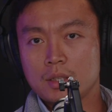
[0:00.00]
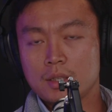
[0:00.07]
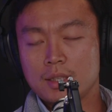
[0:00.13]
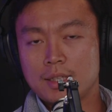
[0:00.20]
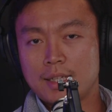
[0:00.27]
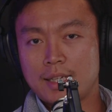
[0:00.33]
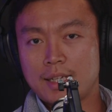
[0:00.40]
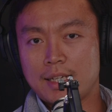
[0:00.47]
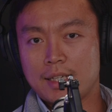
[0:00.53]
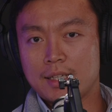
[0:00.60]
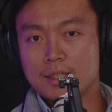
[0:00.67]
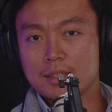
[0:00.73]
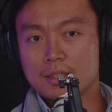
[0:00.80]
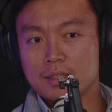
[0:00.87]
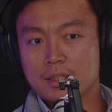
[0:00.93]

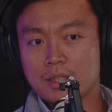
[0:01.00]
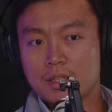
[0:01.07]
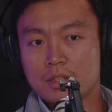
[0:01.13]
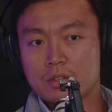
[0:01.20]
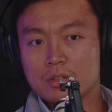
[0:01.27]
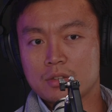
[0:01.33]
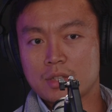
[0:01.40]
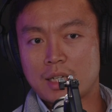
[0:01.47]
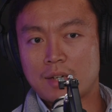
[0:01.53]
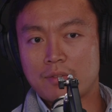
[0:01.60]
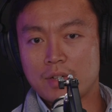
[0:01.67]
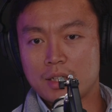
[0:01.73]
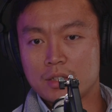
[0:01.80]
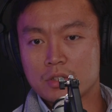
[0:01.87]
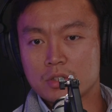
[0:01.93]
and kind of just
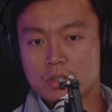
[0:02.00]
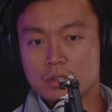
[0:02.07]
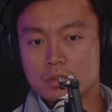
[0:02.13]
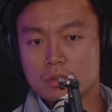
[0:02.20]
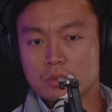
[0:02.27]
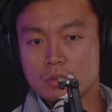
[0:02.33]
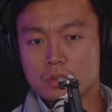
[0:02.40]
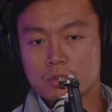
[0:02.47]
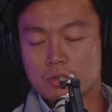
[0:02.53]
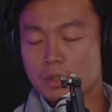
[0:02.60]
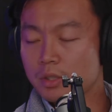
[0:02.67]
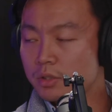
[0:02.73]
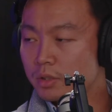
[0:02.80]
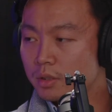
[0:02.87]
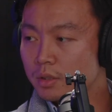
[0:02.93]
avalanche into
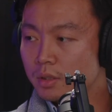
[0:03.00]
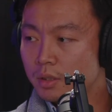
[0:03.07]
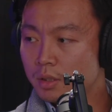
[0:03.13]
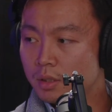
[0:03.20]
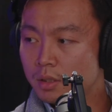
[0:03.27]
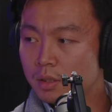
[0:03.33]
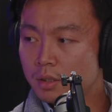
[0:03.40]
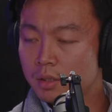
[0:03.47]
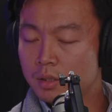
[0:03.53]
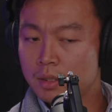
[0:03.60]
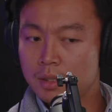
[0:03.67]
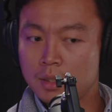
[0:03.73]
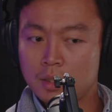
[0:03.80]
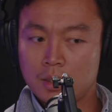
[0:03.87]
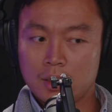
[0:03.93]
destruction. Mm-hmm.
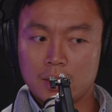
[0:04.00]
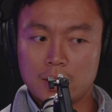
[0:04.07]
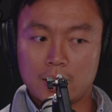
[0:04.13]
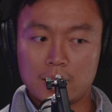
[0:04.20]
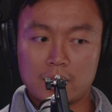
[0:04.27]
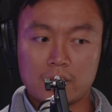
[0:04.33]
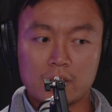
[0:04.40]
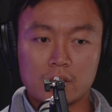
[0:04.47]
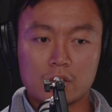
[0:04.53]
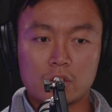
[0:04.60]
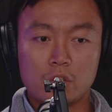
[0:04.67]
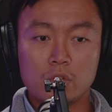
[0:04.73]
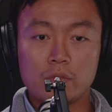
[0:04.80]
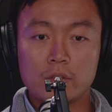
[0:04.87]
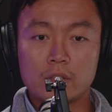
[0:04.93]
And I think
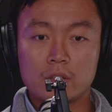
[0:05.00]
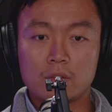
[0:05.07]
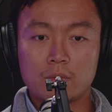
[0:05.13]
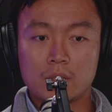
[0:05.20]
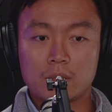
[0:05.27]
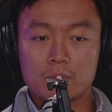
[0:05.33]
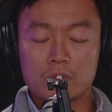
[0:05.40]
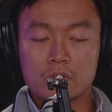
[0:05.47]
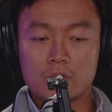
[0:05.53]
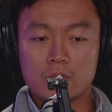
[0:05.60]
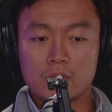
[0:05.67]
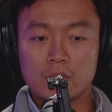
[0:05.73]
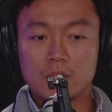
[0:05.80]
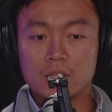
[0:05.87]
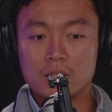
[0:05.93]
COVID, when I'm
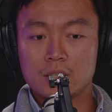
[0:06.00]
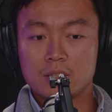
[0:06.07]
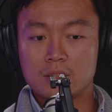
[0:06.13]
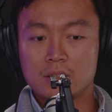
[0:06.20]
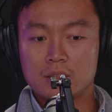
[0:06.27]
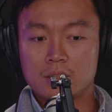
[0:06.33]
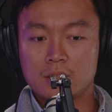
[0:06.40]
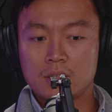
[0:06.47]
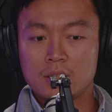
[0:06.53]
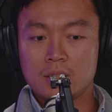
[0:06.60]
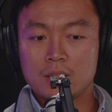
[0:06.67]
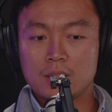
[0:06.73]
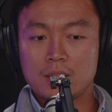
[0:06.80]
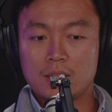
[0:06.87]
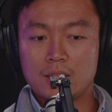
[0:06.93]
shutting in,
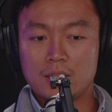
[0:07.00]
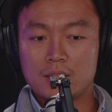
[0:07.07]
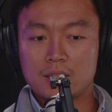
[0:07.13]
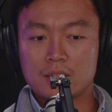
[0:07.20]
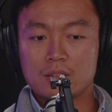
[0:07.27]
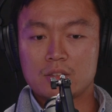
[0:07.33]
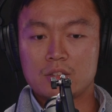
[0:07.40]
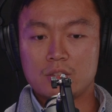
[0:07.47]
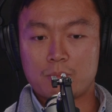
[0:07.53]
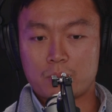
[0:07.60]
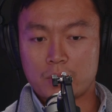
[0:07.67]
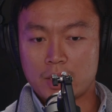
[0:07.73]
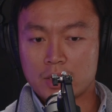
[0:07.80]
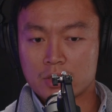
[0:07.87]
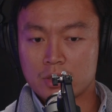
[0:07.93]
and like
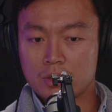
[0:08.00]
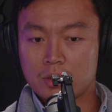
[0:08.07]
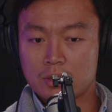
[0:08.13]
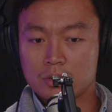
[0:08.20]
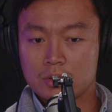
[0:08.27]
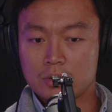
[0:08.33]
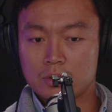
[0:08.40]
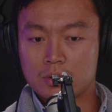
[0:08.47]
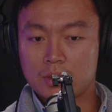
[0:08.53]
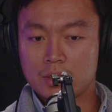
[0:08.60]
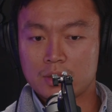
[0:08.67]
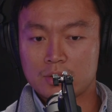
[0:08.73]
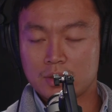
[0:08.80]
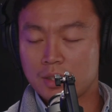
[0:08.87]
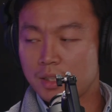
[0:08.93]
depression also
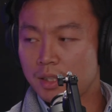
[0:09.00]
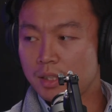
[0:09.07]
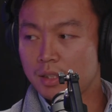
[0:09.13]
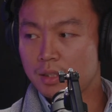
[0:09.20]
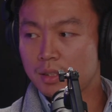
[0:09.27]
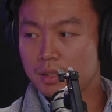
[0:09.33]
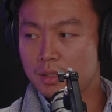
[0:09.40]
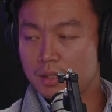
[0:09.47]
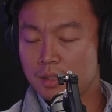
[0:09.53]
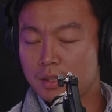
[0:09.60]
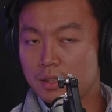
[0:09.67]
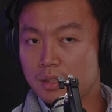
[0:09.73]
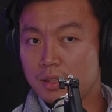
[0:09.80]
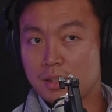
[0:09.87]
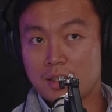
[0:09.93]
takes a hit,
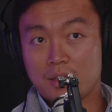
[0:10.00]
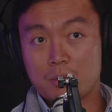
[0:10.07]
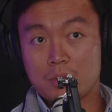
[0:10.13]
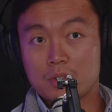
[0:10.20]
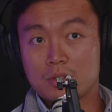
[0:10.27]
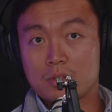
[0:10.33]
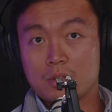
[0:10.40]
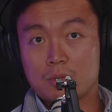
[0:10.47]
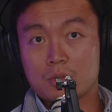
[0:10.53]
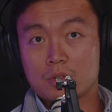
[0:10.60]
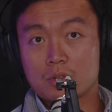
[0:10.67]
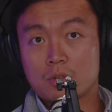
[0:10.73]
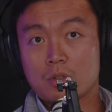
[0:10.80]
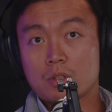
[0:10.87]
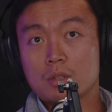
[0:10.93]
it was
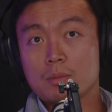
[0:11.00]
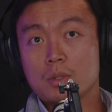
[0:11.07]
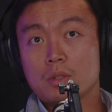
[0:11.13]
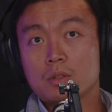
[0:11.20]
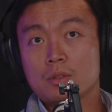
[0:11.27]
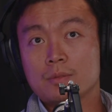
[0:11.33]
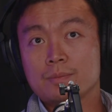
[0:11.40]
just horrible.